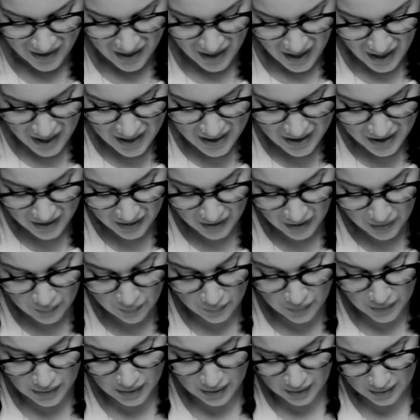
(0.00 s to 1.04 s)
And then I
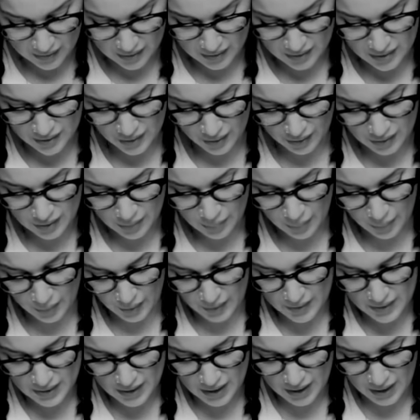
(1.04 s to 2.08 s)
vidied this Dr.
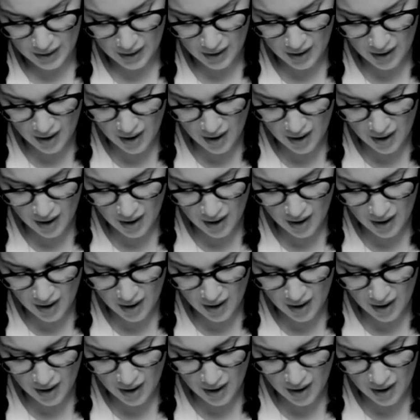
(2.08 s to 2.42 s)
Brodsky.